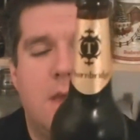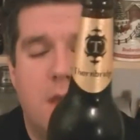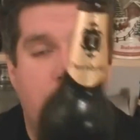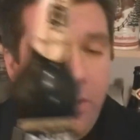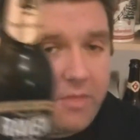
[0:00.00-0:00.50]

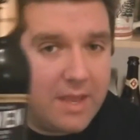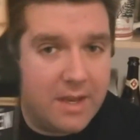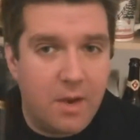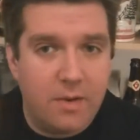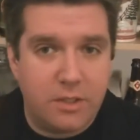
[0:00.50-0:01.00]
And one thing I
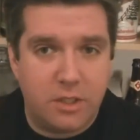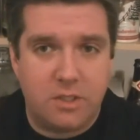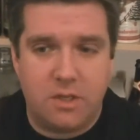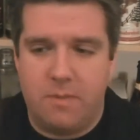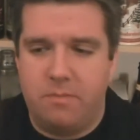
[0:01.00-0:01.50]
noticed
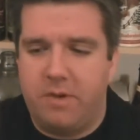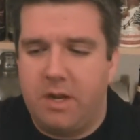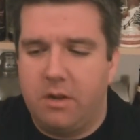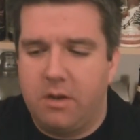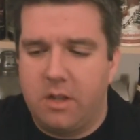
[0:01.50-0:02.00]
just
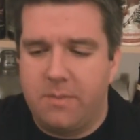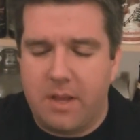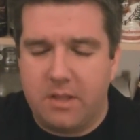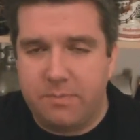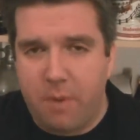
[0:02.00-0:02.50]
looking at the back
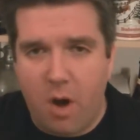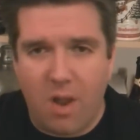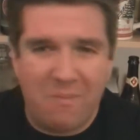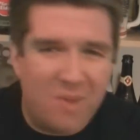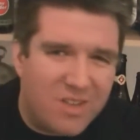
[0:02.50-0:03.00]
of this bottle,
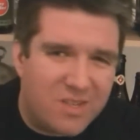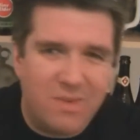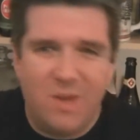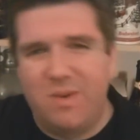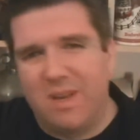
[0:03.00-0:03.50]
I'm not
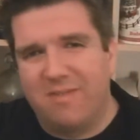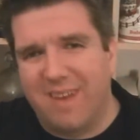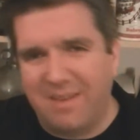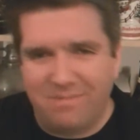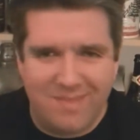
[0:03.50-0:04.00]
somebody who kind of
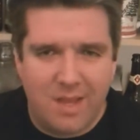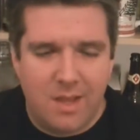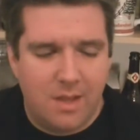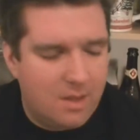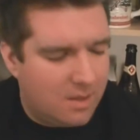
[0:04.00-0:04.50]
like
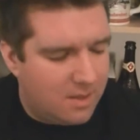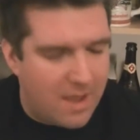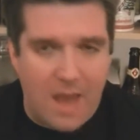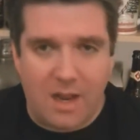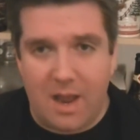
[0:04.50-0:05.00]

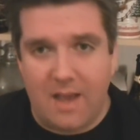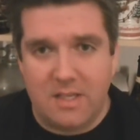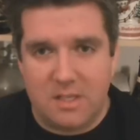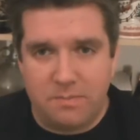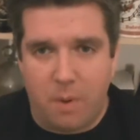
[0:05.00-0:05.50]

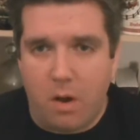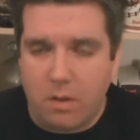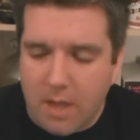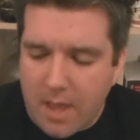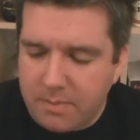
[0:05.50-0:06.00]
analyses
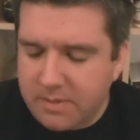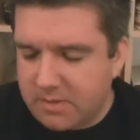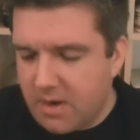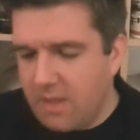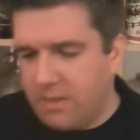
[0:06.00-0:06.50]
bottle labels
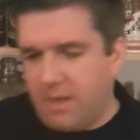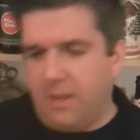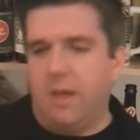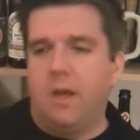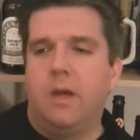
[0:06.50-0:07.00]
or anything.
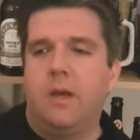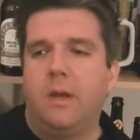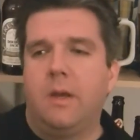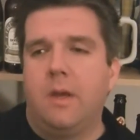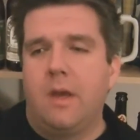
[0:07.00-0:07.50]

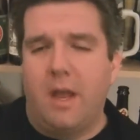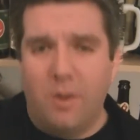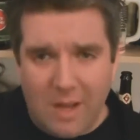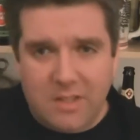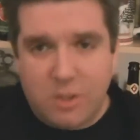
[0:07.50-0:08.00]
I
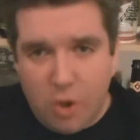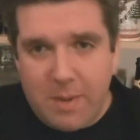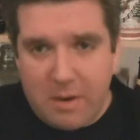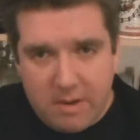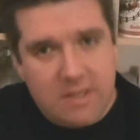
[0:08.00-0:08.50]
do like to do a
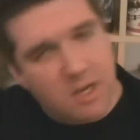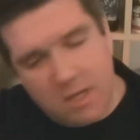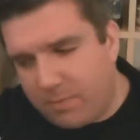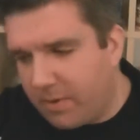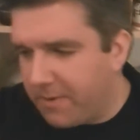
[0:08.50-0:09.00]
bit of
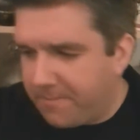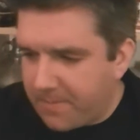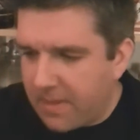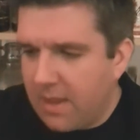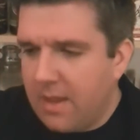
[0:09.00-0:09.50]
research, but
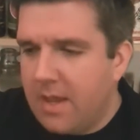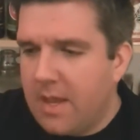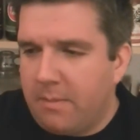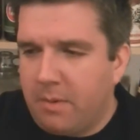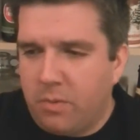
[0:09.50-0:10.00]

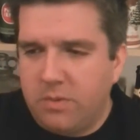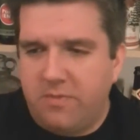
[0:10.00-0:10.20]
I'm not one